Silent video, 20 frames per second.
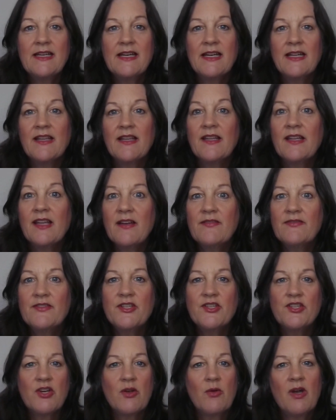I love to
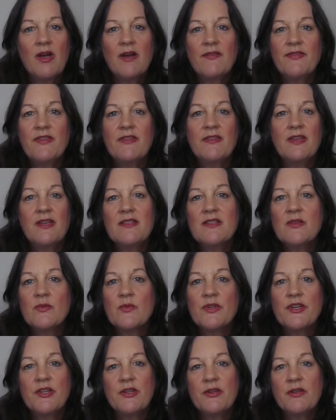show off the things that
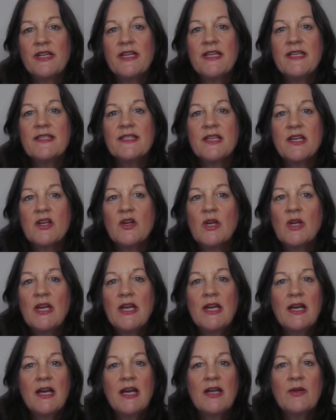we're doing. So
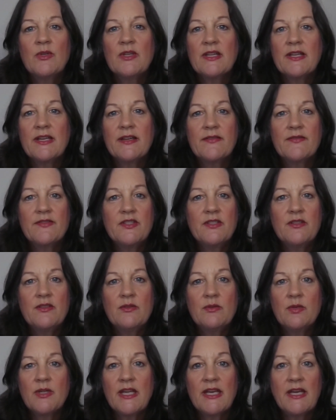I would love
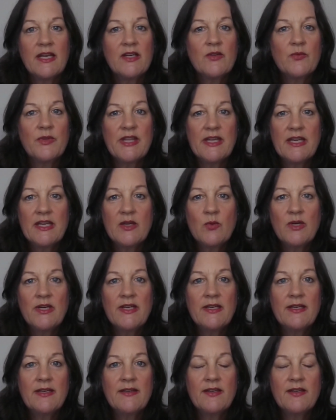to connect with anyone.